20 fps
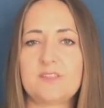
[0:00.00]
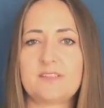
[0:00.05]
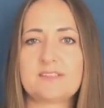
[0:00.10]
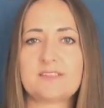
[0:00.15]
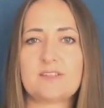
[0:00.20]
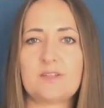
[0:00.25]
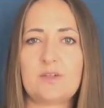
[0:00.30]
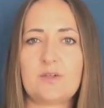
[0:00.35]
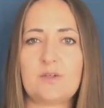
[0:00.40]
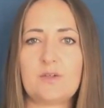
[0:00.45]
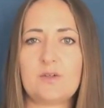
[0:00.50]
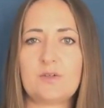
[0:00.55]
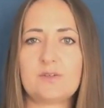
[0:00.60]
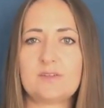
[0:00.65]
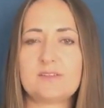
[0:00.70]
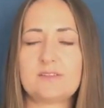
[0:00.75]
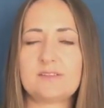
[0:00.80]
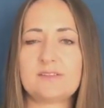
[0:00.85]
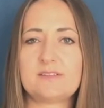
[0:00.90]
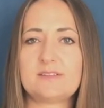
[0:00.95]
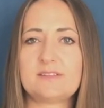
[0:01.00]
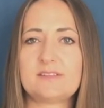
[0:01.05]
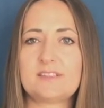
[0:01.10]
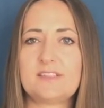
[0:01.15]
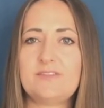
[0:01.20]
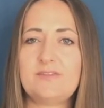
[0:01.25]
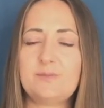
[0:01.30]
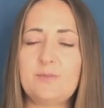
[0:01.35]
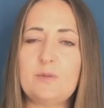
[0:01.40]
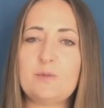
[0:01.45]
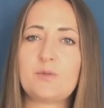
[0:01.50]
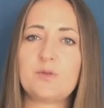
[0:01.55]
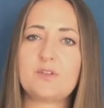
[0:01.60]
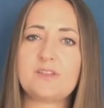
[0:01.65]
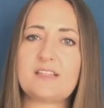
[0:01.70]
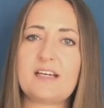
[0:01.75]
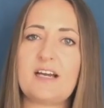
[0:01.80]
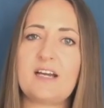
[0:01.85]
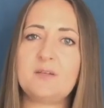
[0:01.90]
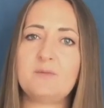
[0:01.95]
So give people
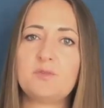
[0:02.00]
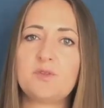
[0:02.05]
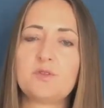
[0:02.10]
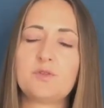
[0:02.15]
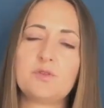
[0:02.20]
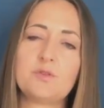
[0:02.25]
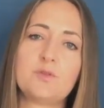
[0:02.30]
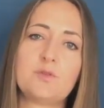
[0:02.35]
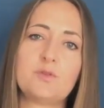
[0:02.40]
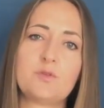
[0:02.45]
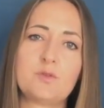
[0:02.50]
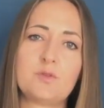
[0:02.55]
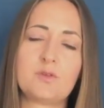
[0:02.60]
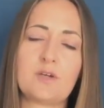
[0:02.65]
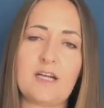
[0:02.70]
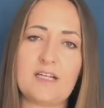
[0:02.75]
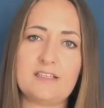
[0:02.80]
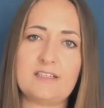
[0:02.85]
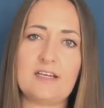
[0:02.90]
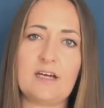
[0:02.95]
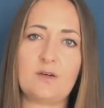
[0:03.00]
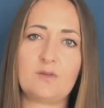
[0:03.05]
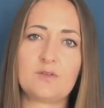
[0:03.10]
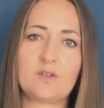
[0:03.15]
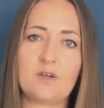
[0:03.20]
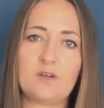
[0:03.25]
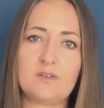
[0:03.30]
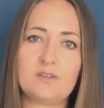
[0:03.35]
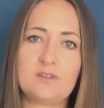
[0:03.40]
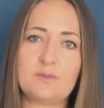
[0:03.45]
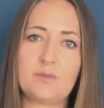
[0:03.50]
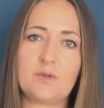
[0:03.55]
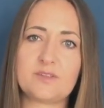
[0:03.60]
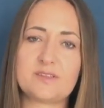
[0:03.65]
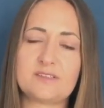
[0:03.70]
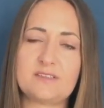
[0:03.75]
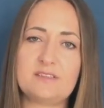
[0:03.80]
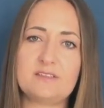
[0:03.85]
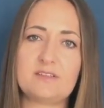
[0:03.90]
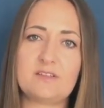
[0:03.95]
time to write down all the
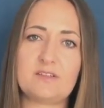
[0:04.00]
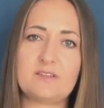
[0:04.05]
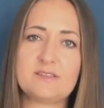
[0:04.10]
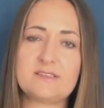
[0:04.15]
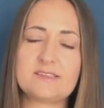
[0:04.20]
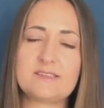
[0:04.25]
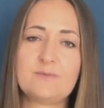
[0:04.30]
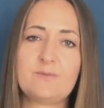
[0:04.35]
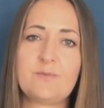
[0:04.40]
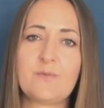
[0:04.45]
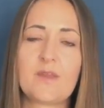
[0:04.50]
post-it notes,